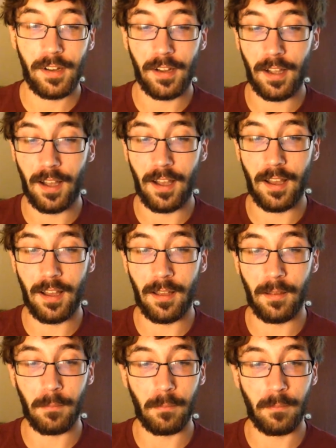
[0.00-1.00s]

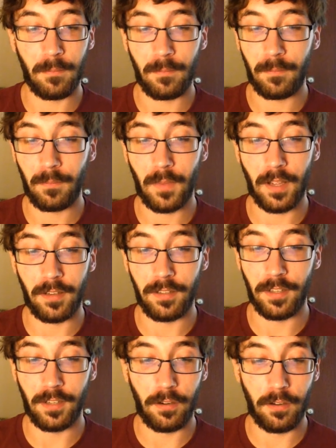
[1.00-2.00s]
I
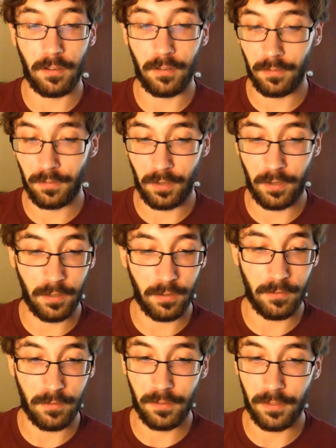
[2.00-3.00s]
did all
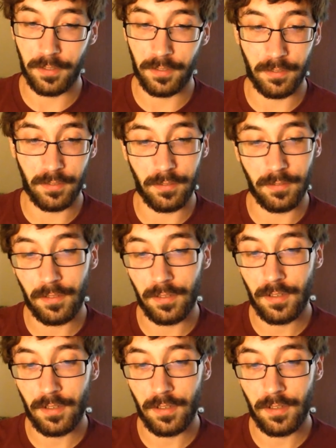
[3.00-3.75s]
Longhorn and